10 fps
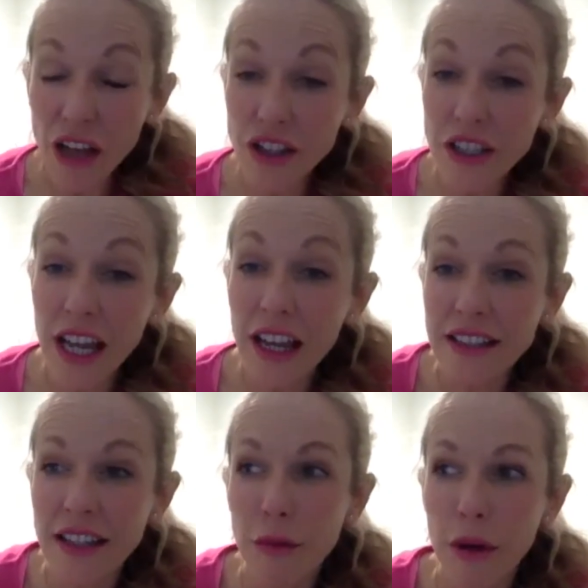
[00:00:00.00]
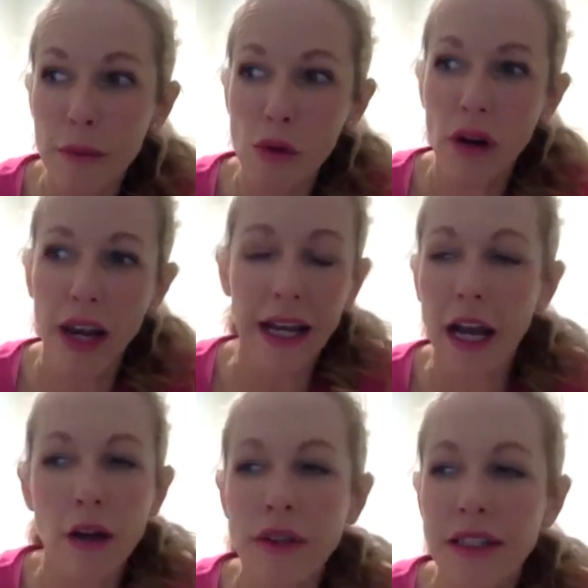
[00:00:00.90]
so tell us a little bit more.
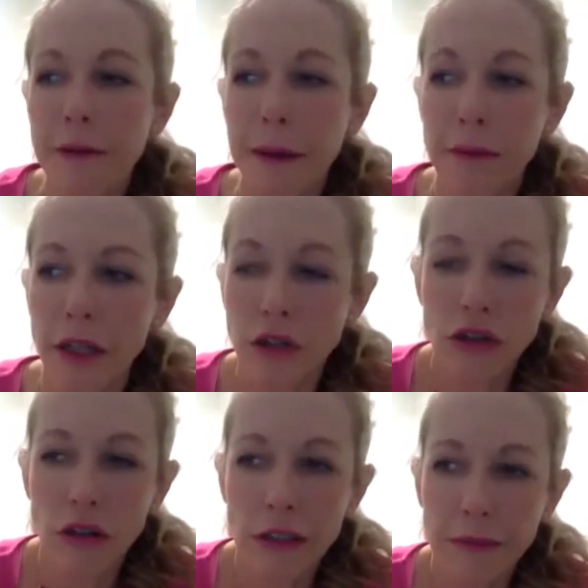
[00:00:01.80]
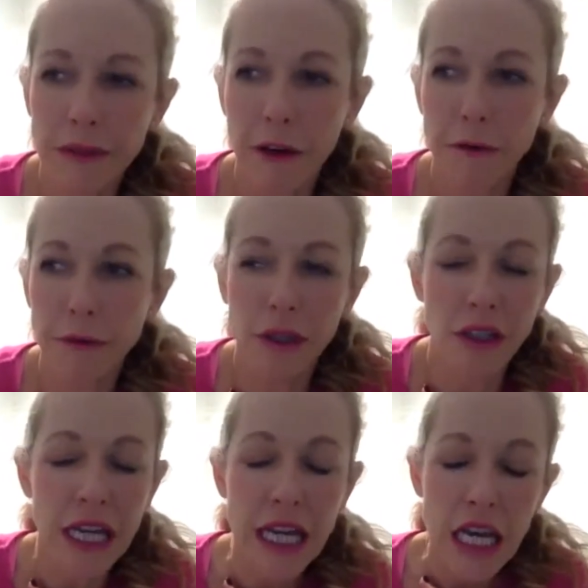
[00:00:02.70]
I always get people to introduce themselves because,
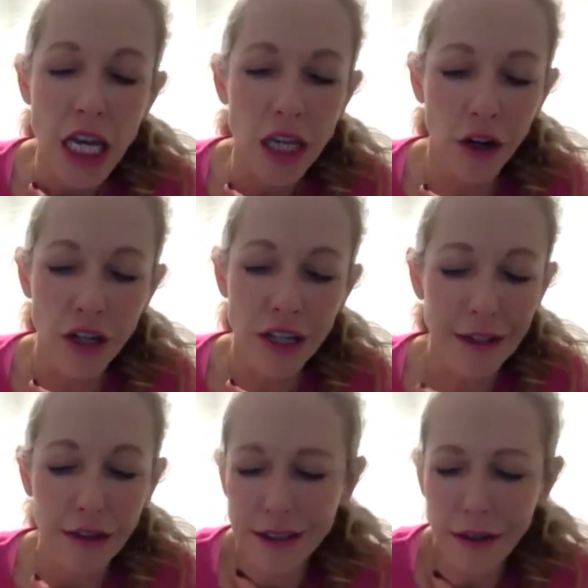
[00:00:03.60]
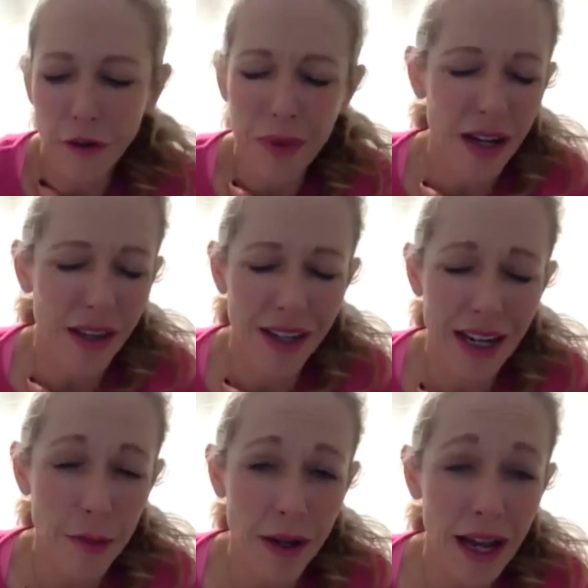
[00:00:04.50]
you sell yourself better than
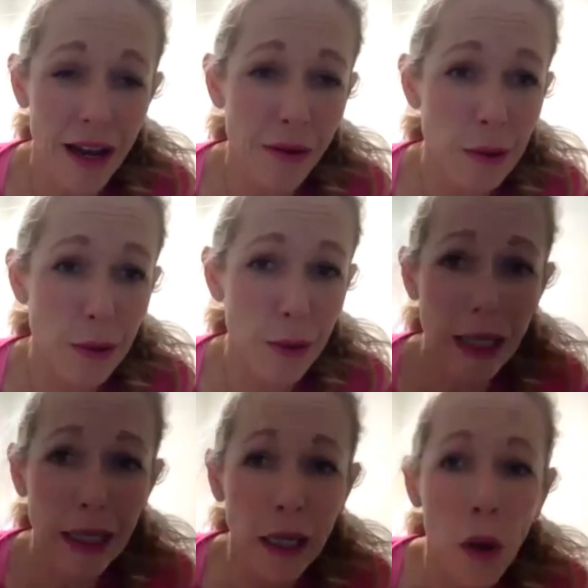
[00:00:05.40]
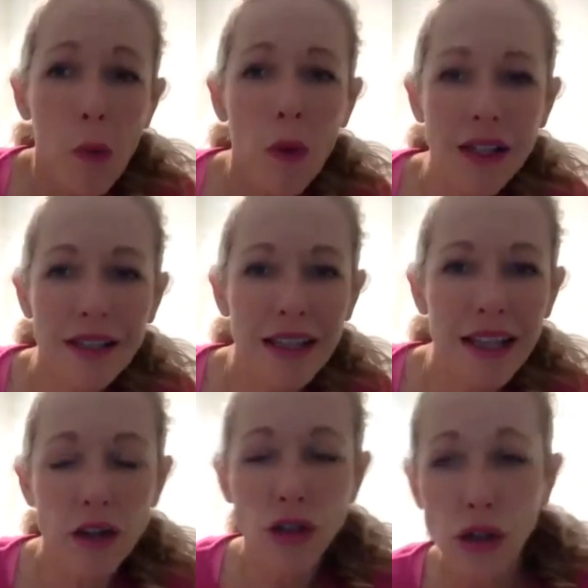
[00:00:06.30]
anyone else. So what is it
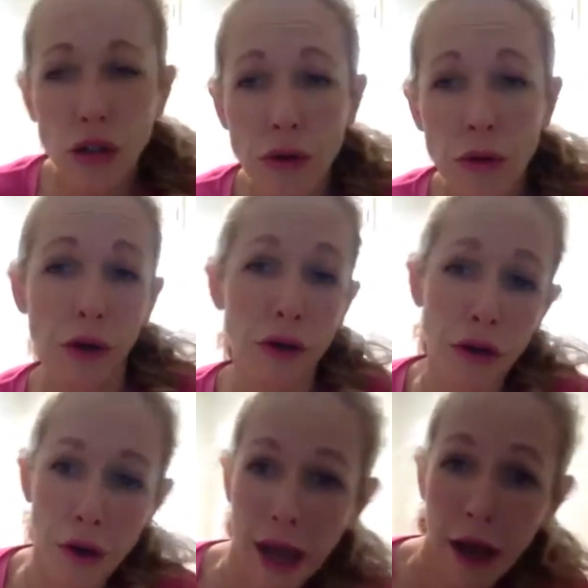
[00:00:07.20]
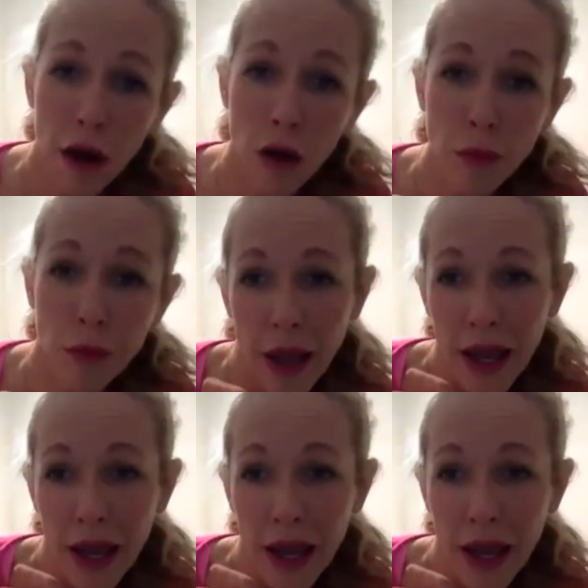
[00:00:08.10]
that you do? Who do you help?